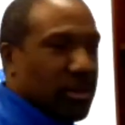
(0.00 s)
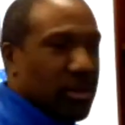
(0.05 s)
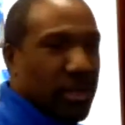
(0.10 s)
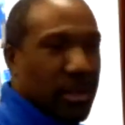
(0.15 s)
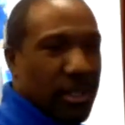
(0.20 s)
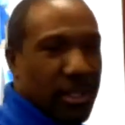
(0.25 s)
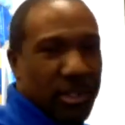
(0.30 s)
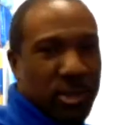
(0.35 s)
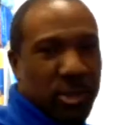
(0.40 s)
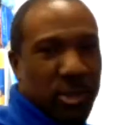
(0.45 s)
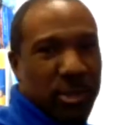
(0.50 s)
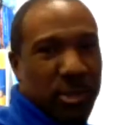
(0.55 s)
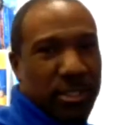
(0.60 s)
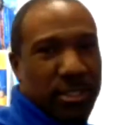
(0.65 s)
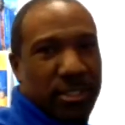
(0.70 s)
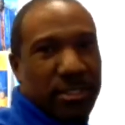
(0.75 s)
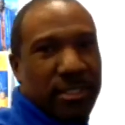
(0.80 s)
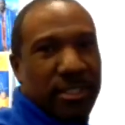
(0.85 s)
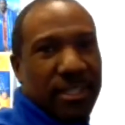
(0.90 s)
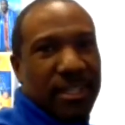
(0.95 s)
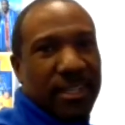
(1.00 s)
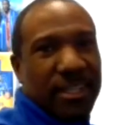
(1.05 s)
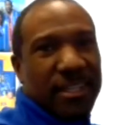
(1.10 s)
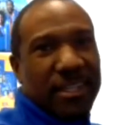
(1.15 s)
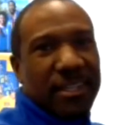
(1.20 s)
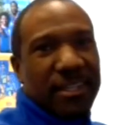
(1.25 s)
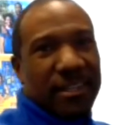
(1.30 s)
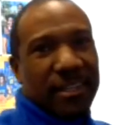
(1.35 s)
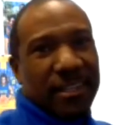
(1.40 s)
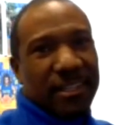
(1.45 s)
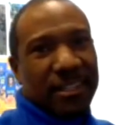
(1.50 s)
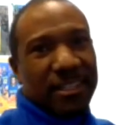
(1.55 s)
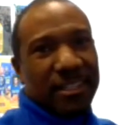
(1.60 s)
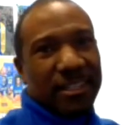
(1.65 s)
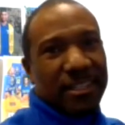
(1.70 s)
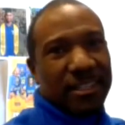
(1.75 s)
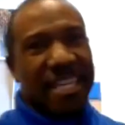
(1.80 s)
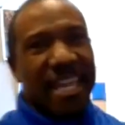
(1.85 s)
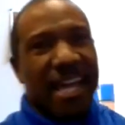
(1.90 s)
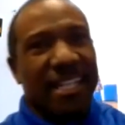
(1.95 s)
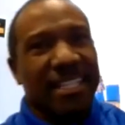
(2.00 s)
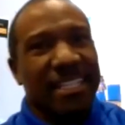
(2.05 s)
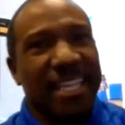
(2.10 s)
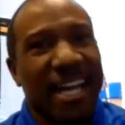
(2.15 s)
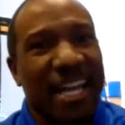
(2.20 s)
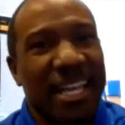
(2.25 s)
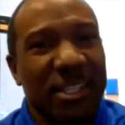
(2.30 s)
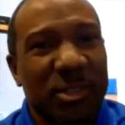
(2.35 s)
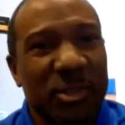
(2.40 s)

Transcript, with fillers: uh, Georgia uh, Lee County High